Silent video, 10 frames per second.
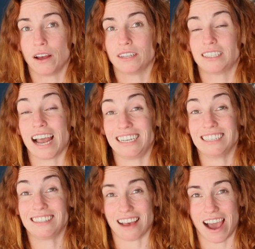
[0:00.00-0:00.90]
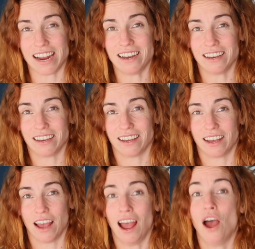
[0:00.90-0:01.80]
side to side.
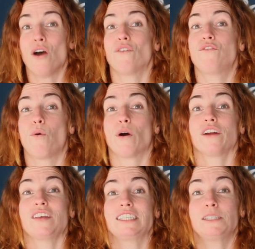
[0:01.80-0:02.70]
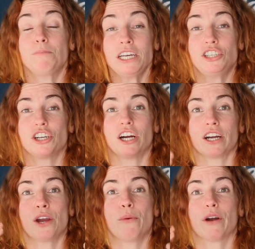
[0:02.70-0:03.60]
For the split
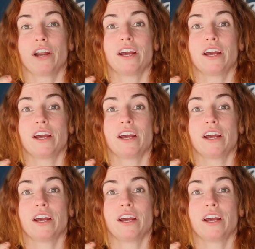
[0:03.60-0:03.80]
jerk, we're going